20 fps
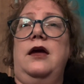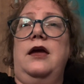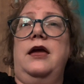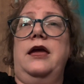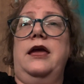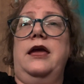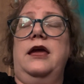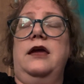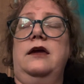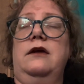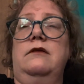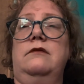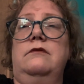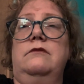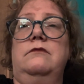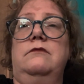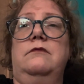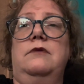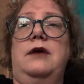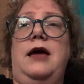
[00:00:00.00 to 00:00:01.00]
It
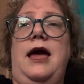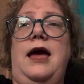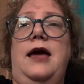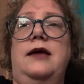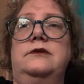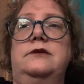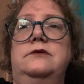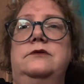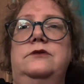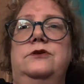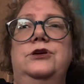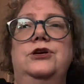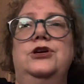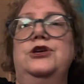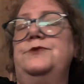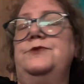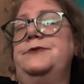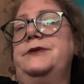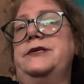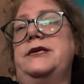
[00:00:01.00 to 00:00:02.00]
had
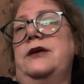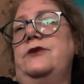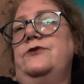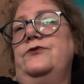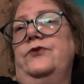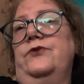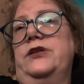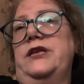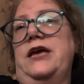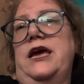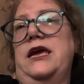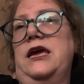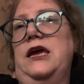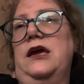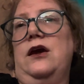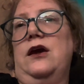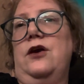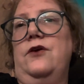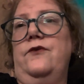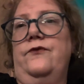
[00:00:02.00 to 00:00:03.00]
huge potential for taking
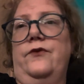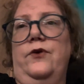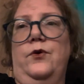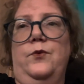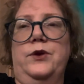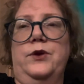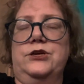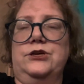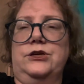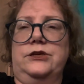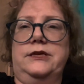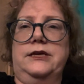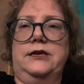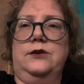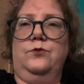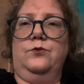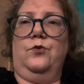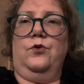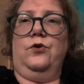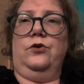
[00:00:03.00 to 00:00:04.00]
over, which I
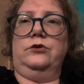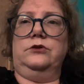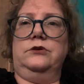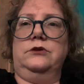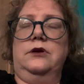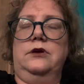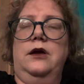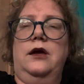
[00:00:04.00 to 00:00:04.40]
didn't want.